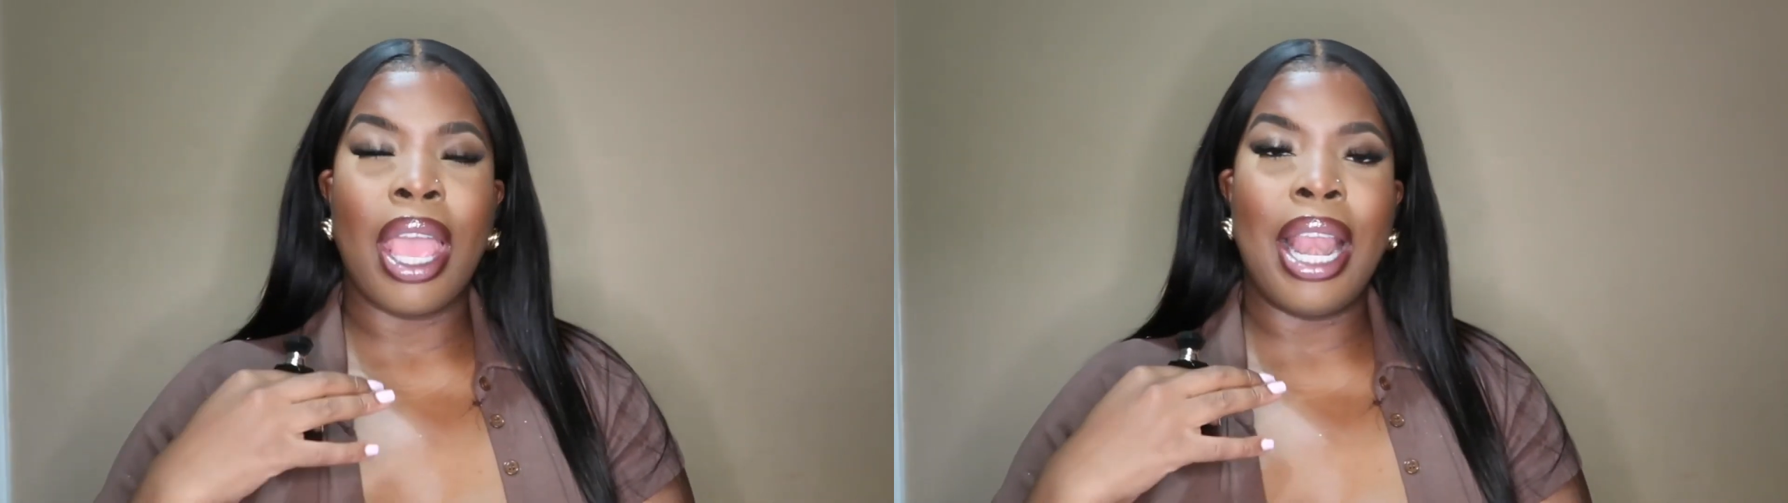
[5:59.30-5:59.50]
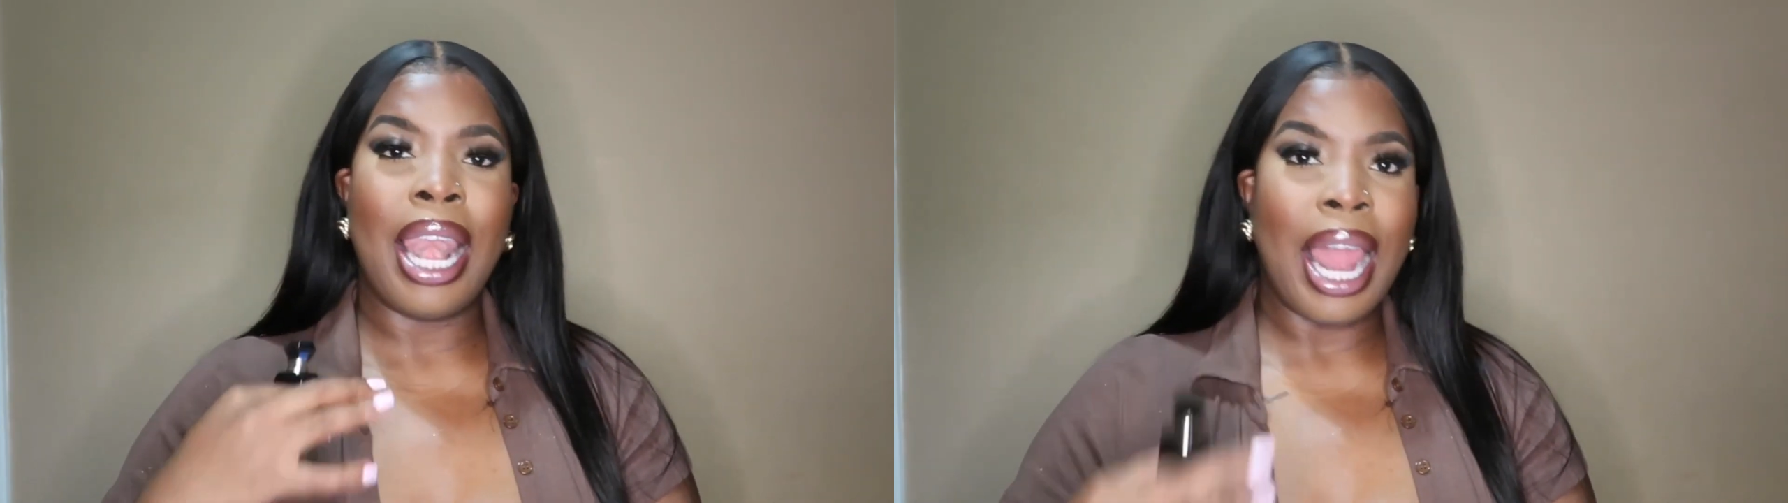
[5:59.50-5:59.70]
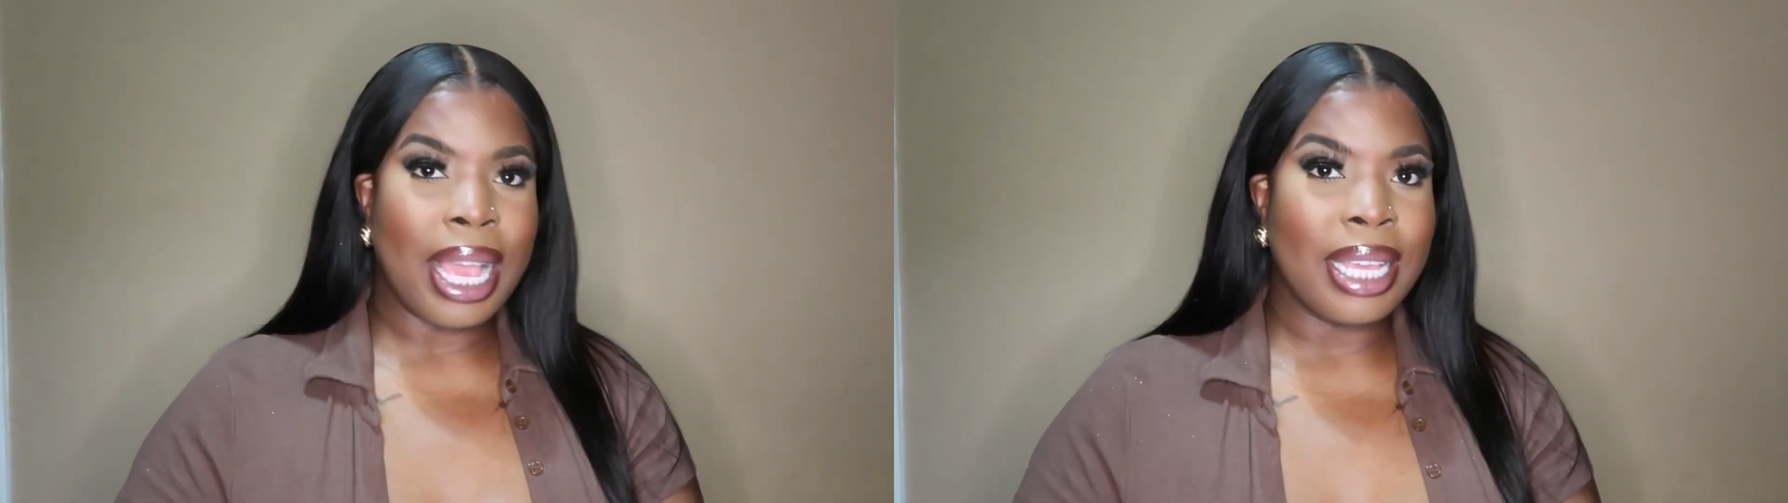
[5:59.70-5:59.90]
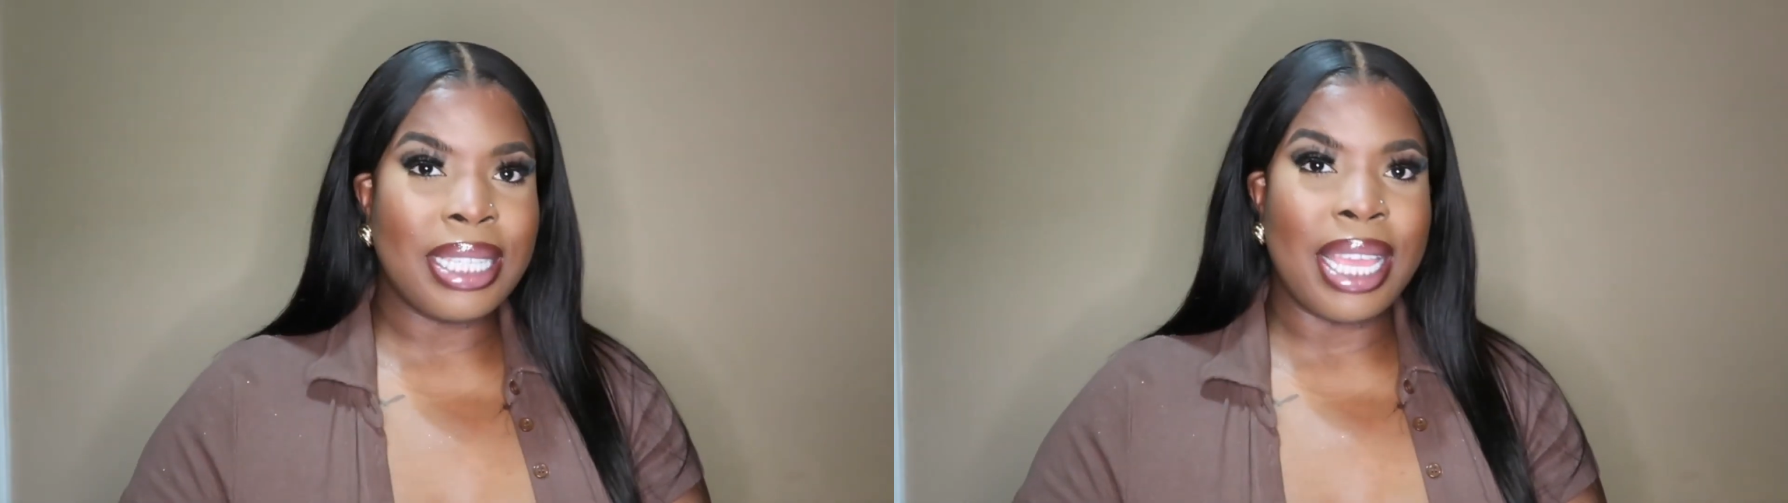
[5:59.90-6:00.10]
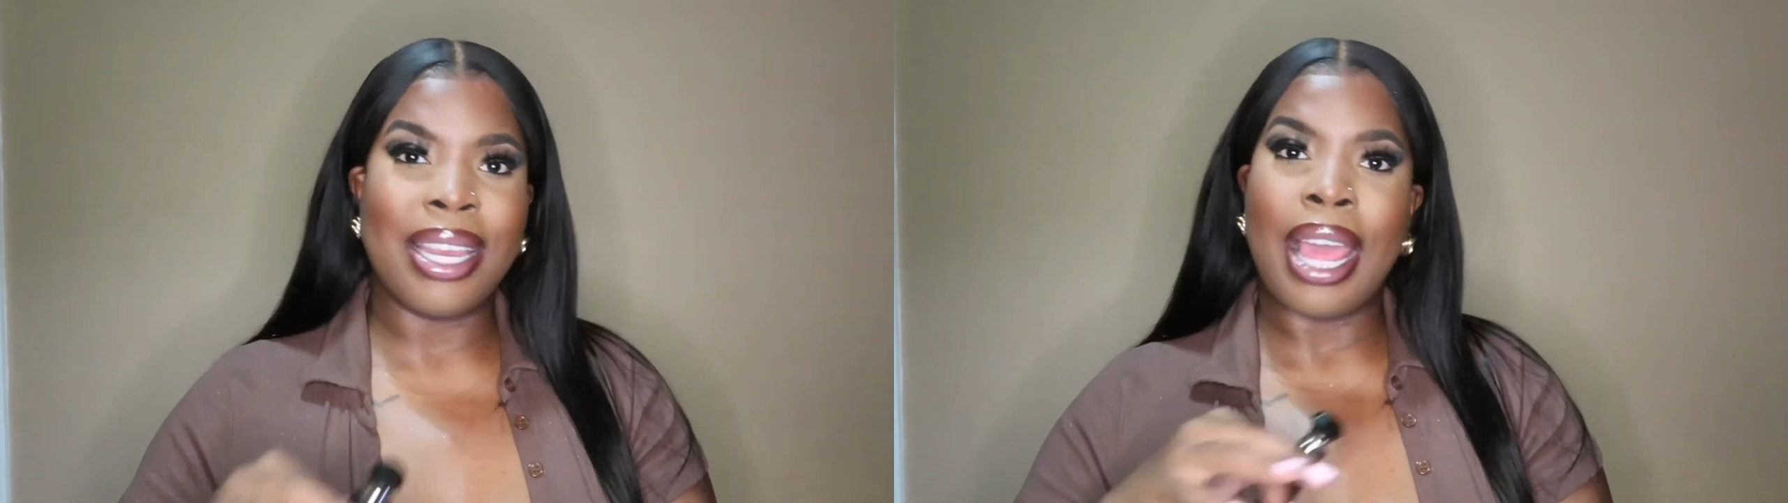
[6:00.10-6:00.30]
like I
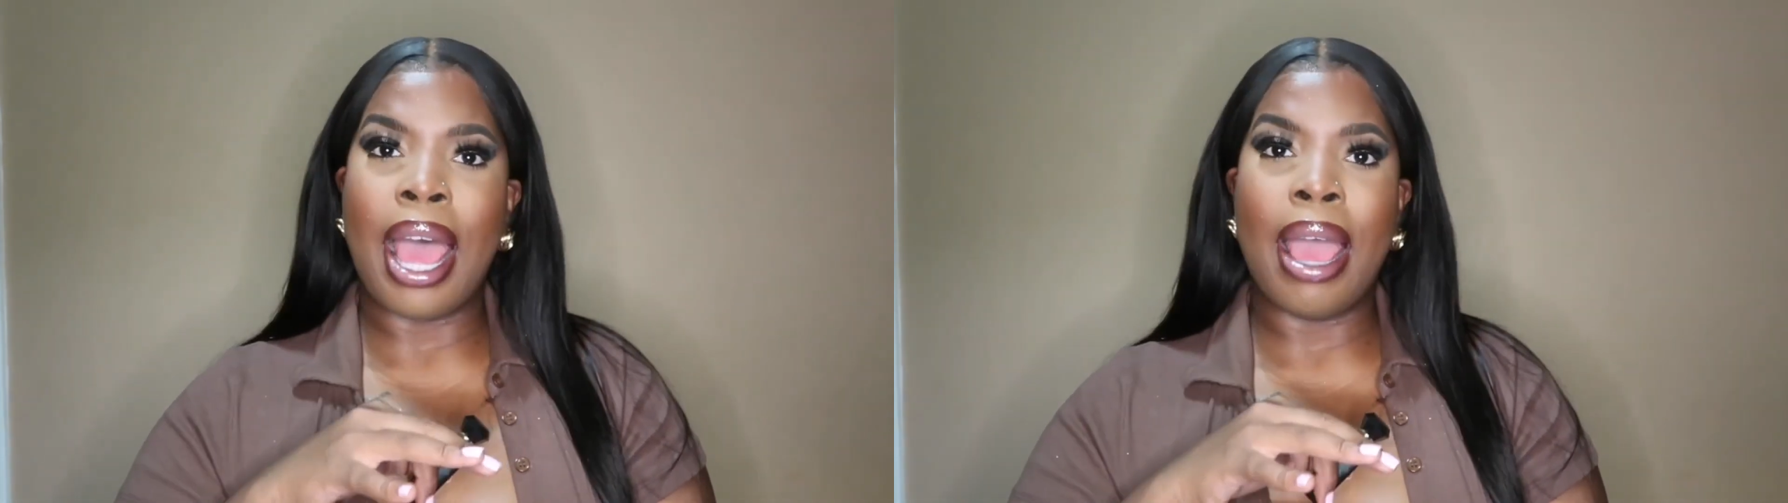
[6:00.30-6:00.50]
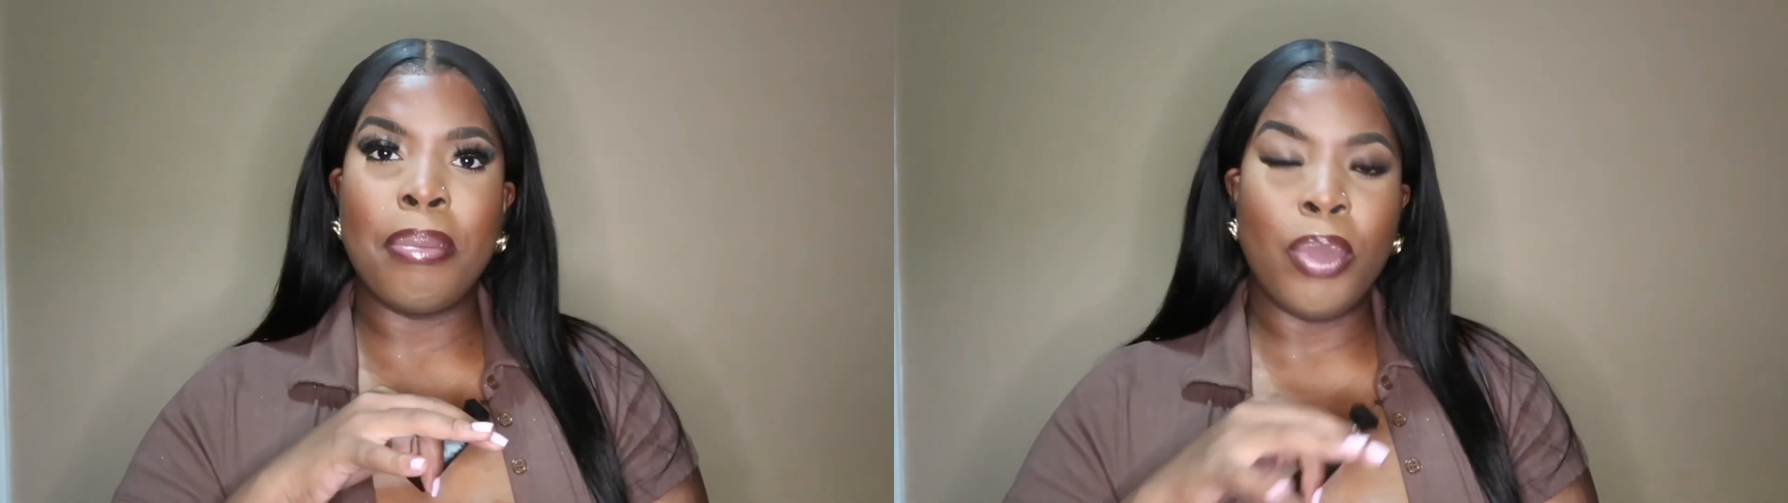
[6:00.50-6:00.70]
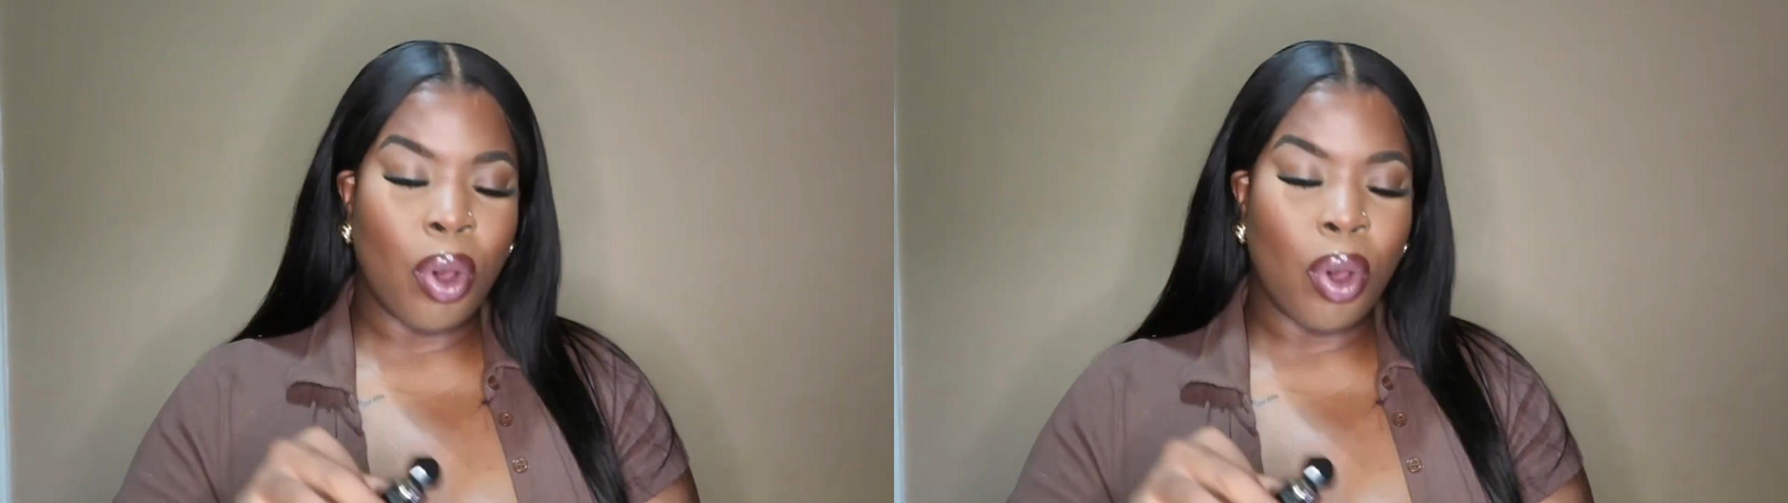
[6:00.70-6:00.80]
said, I'm